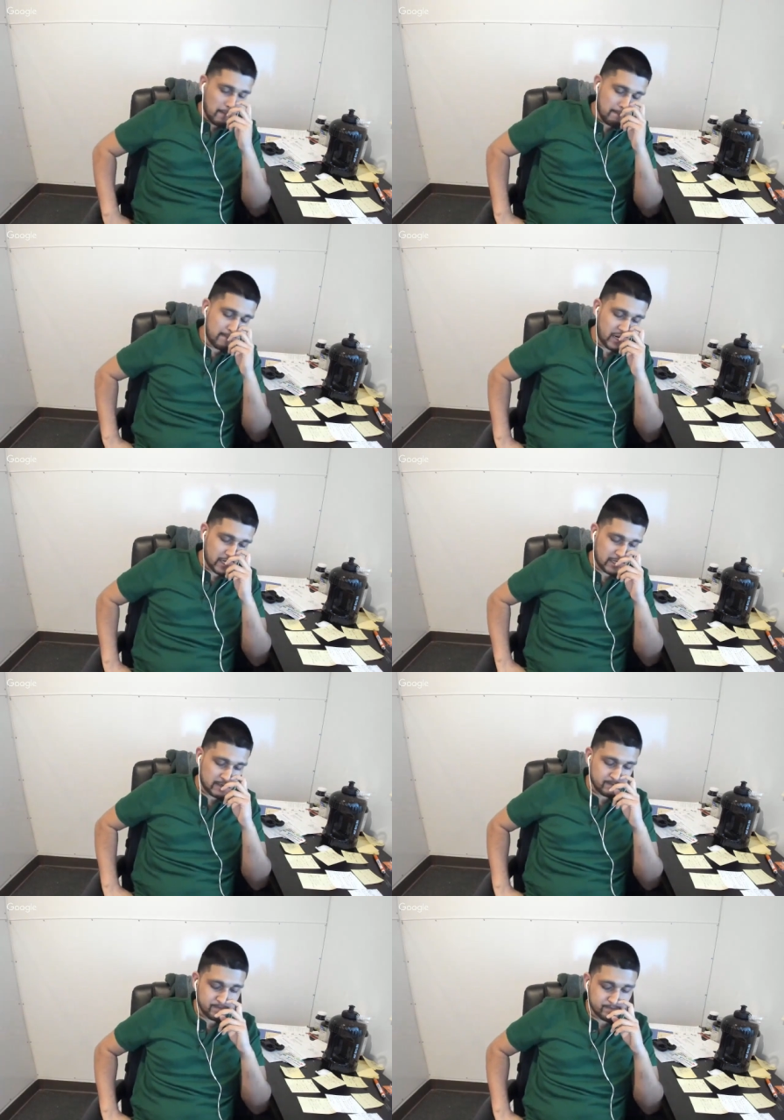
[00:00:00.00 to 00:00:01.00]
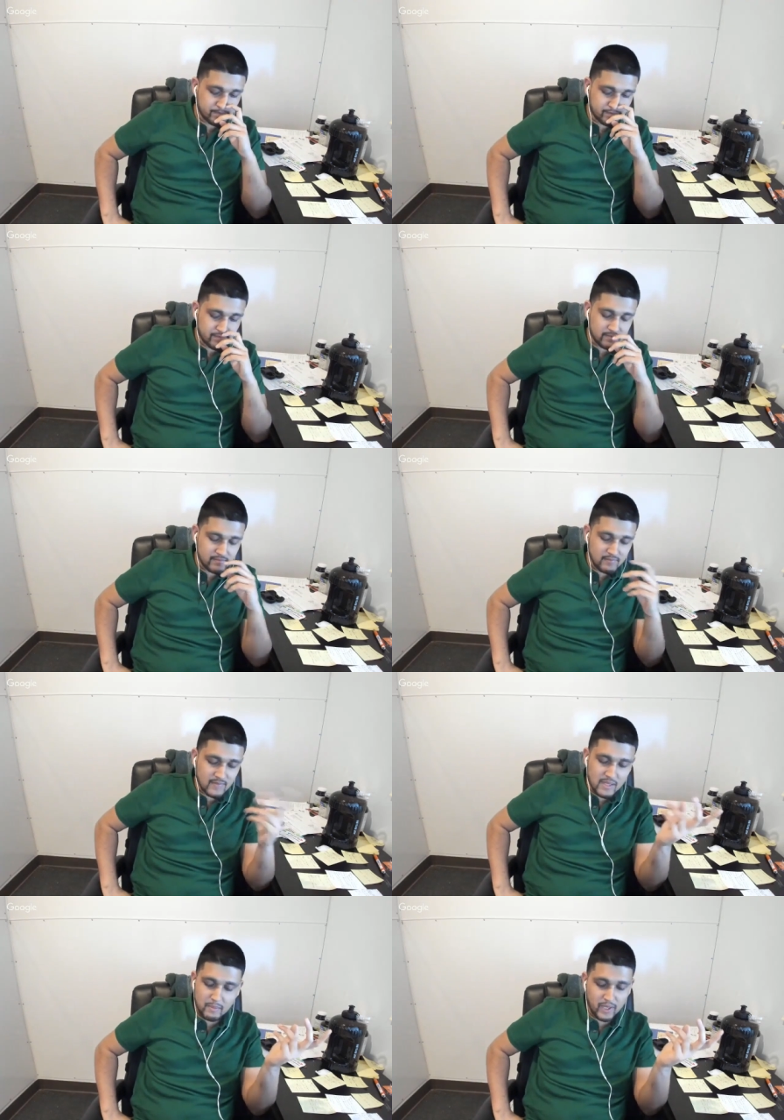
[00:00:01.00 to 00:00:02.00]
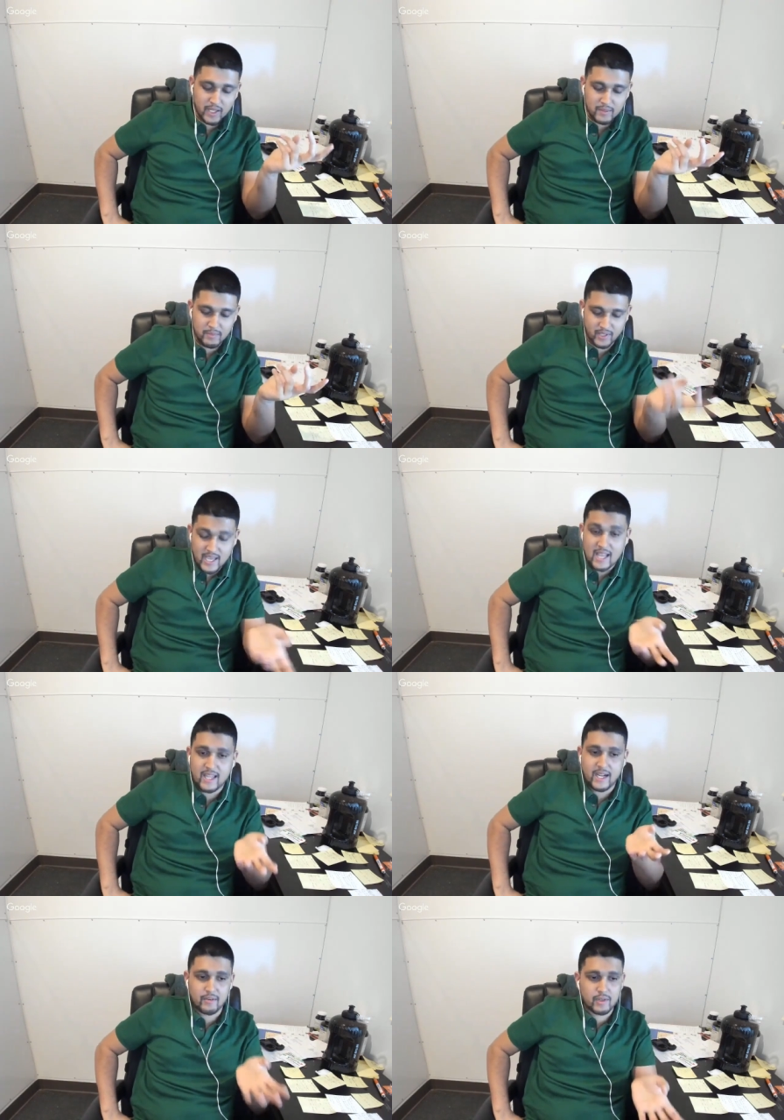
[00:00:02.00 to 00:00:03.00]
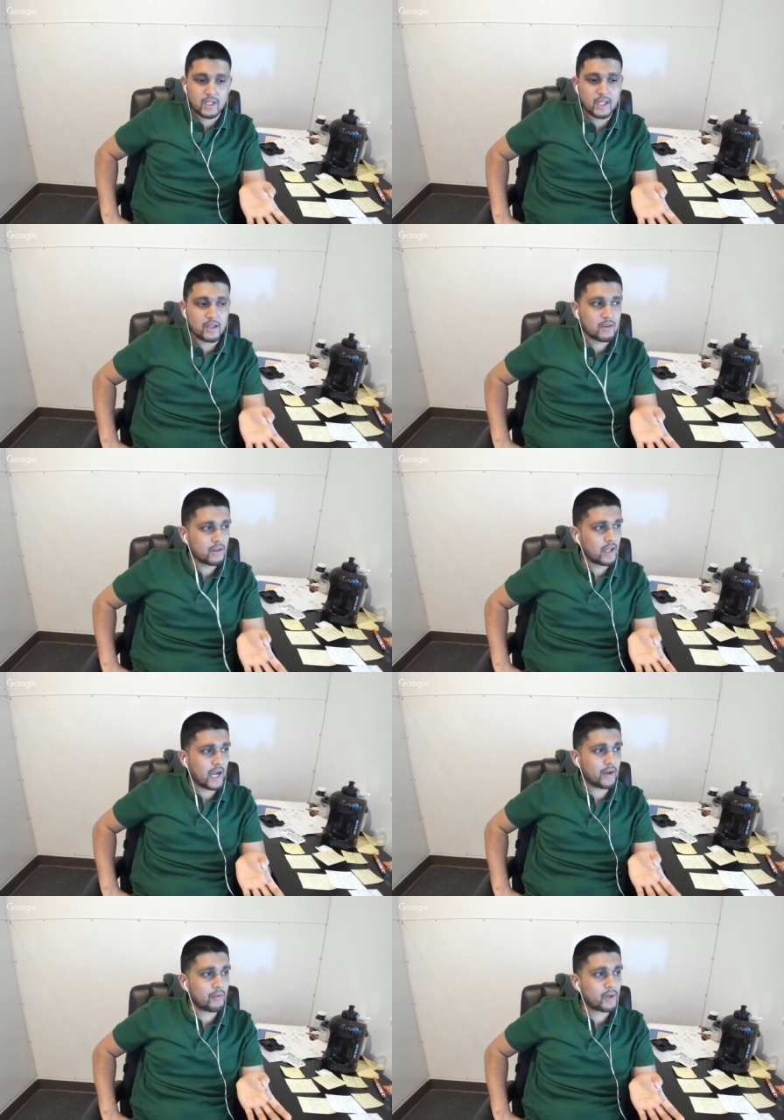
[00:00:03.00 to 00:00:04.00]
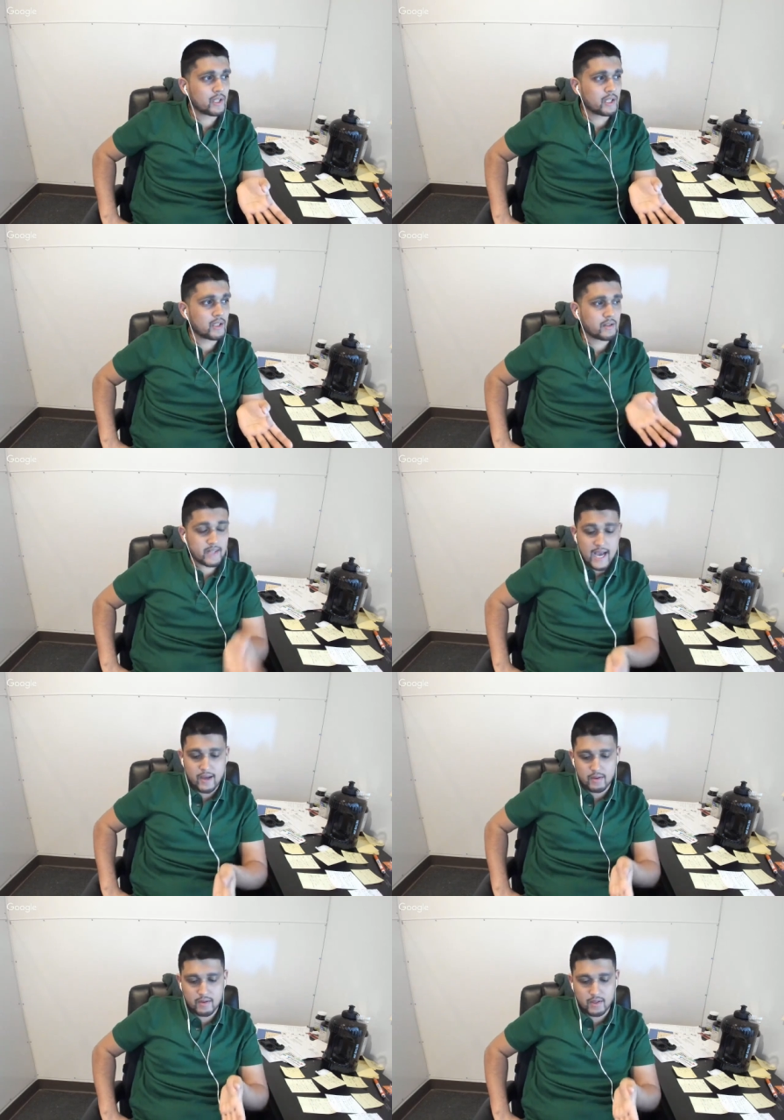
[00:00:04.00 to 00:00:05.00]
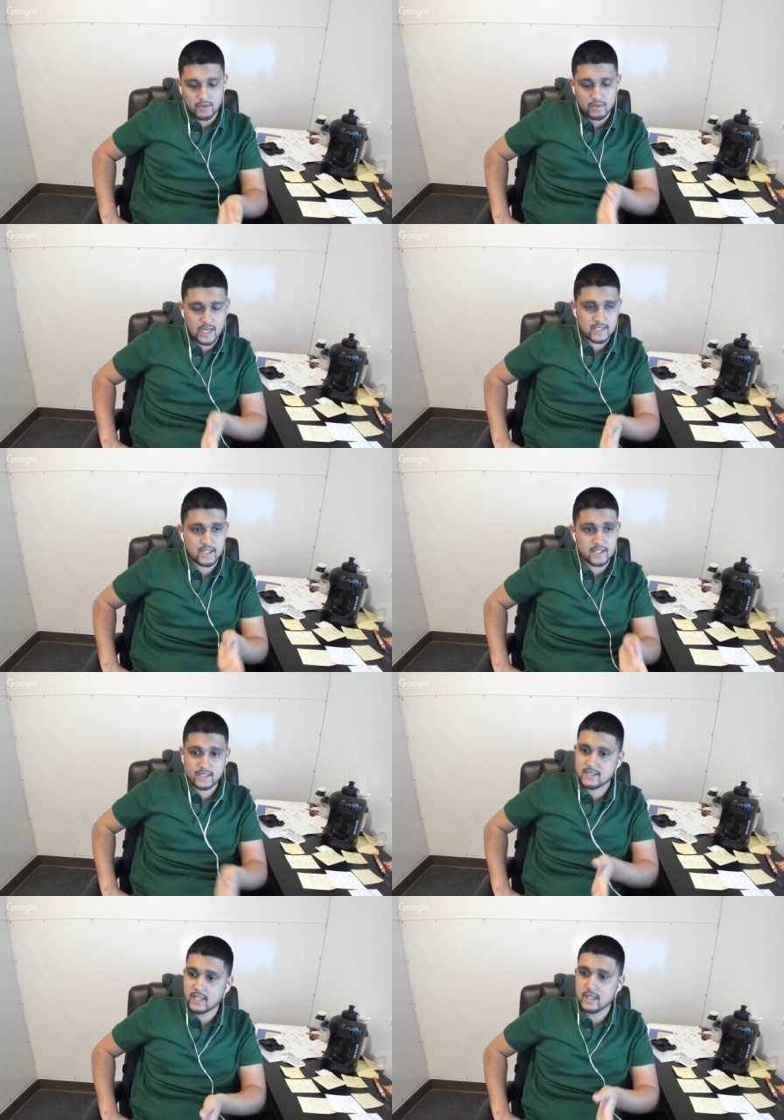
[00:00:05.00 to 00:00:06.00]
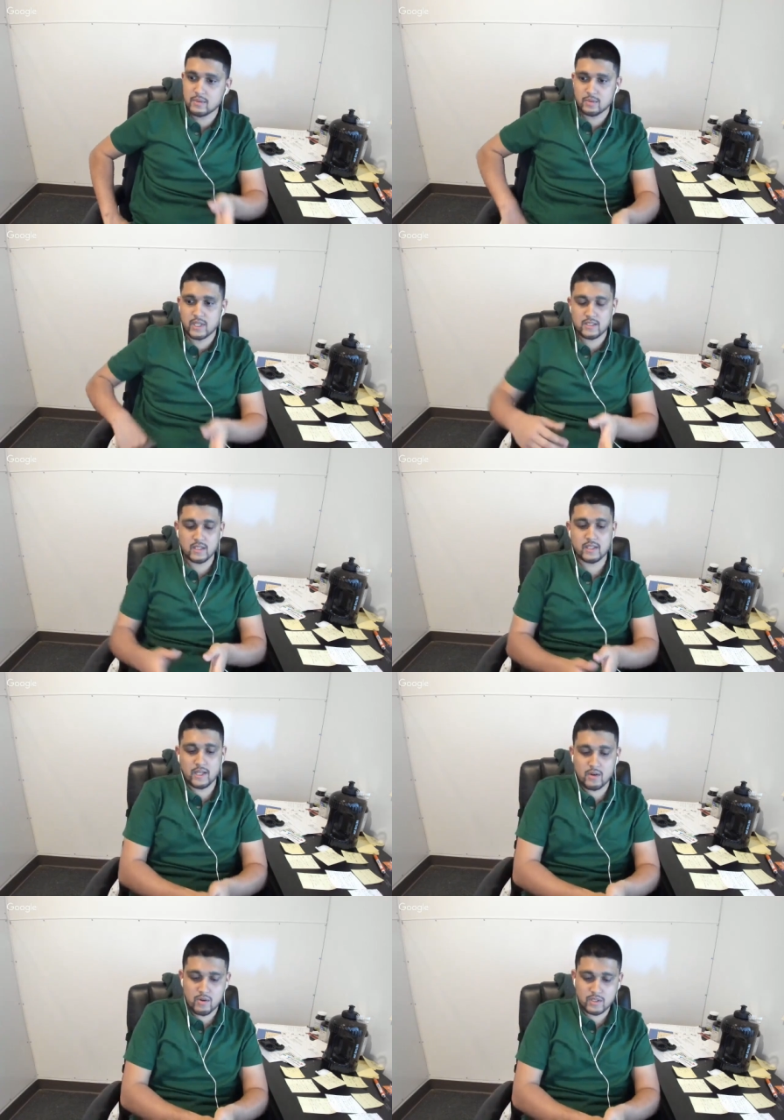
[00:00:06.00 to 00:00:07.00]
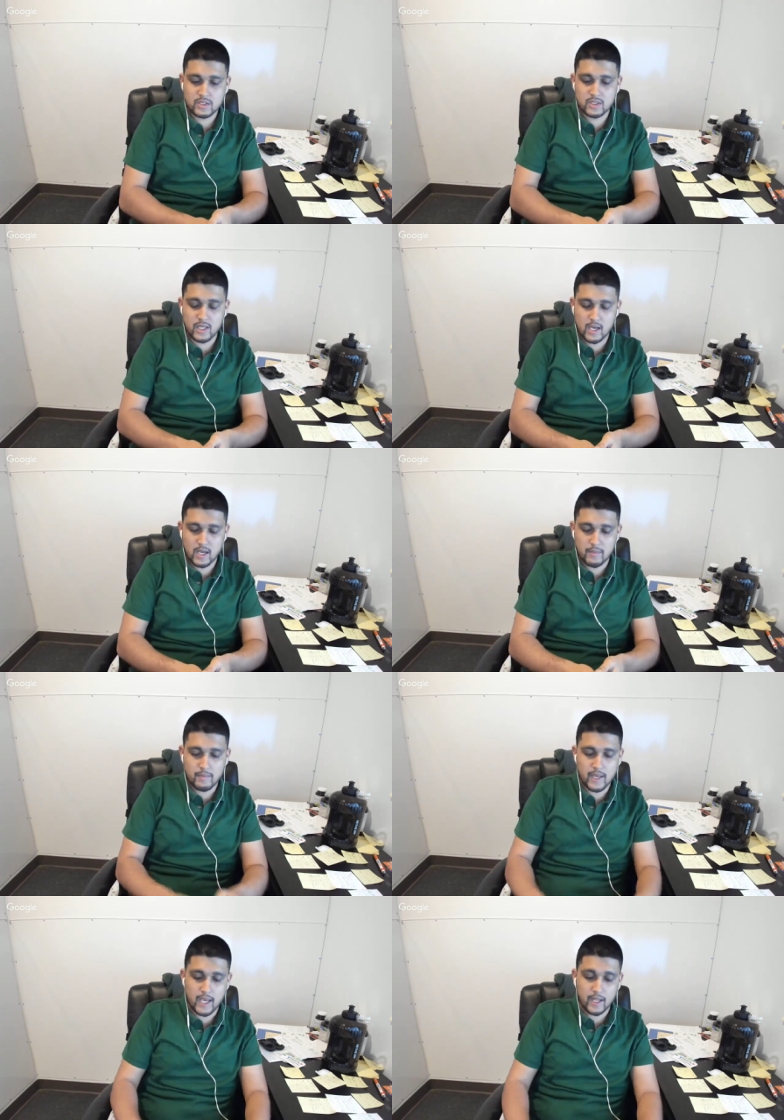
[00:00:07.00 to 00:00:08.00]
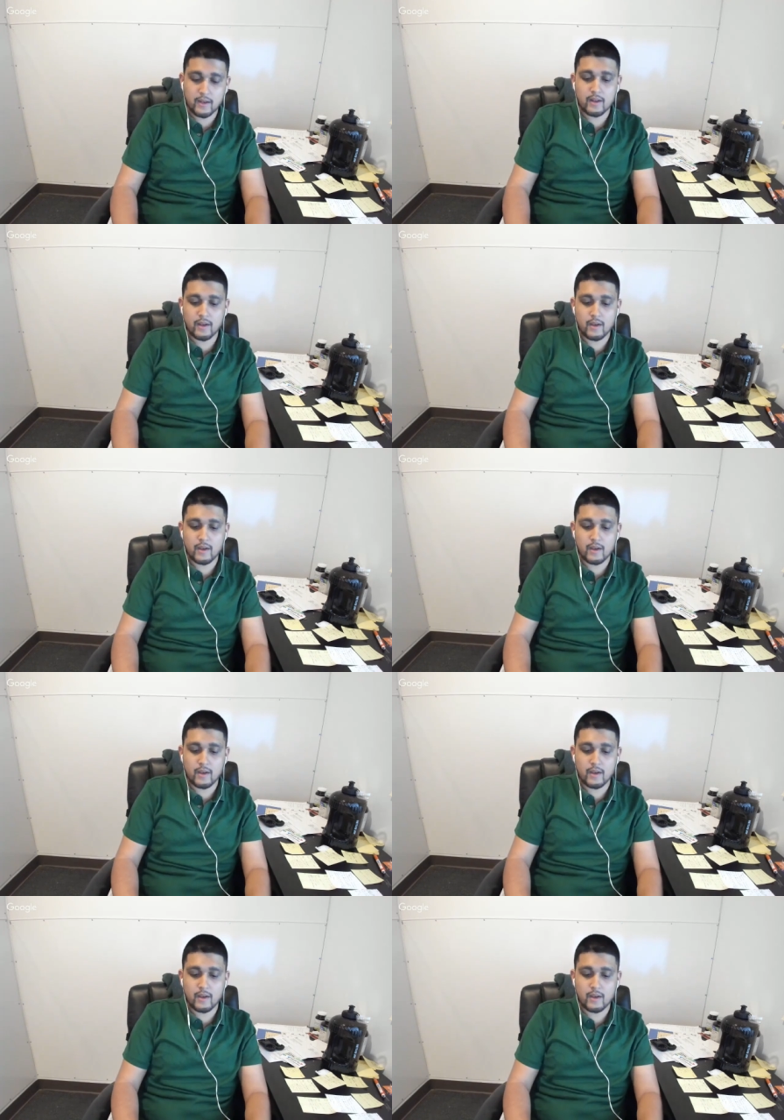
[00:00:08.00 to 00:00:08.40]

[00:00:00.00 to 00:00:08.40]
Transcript: But um, but but yeah, like I really, I really that in two thousand sixteen was when I took that course, um, and